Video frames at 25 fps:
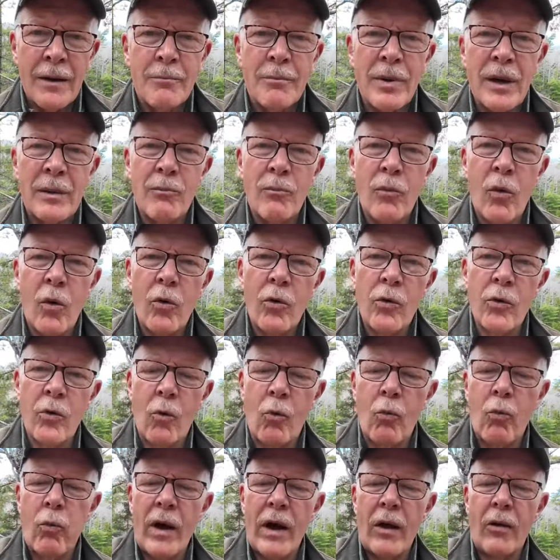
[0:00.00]
but more
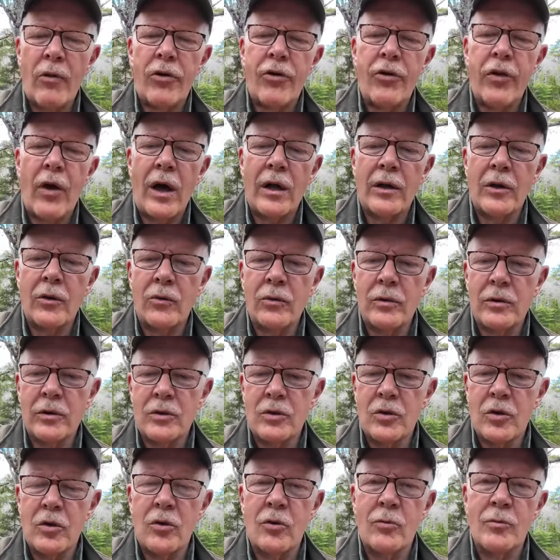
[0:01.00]
well thought out in
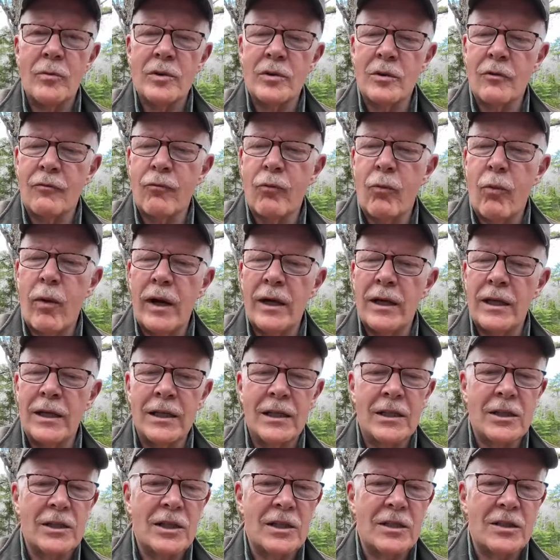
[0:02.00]
terms of what
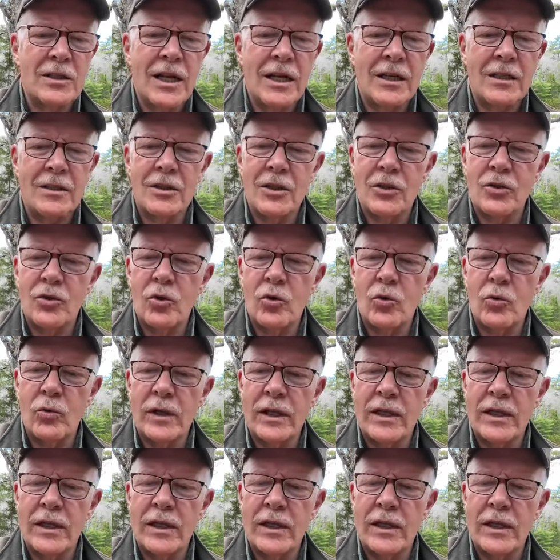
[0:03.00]
it's intended to do.